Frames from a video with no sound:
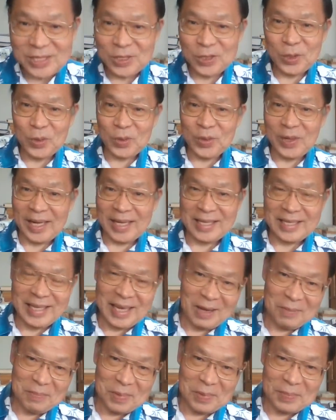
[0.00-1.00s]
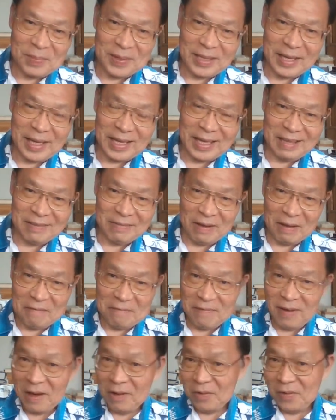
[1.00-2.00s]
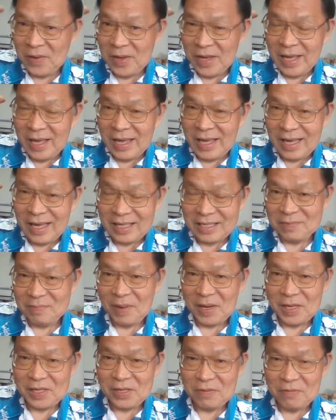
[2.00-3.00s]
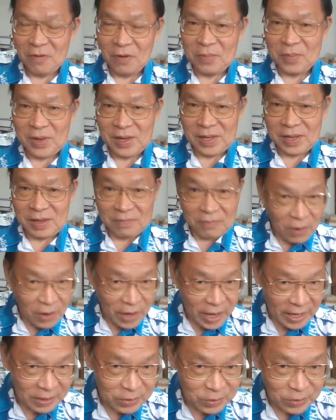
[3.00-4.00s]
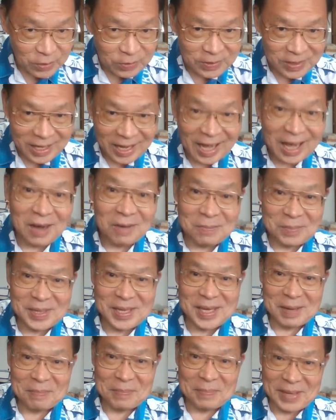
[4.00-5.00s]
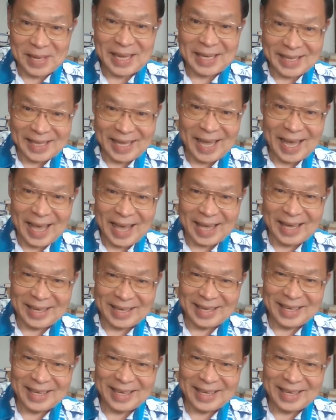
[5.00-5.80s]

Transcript: joke and tell people that if I found a special formula for hair growth, I'll be a billionaire.